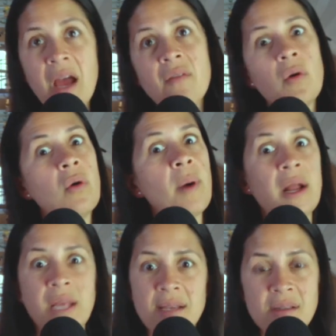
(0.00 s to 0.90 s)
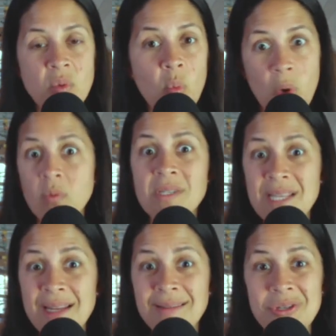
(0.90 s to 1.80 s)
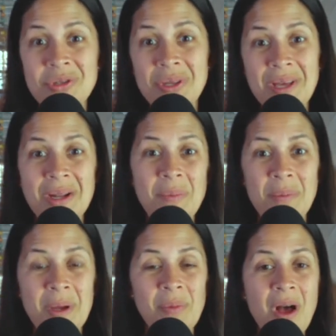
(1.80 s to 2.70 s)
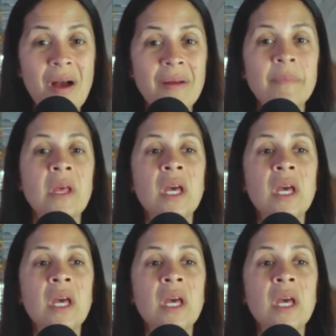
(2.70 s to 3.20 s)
I have a whole podcast on won't sit. Just look that up on my blog.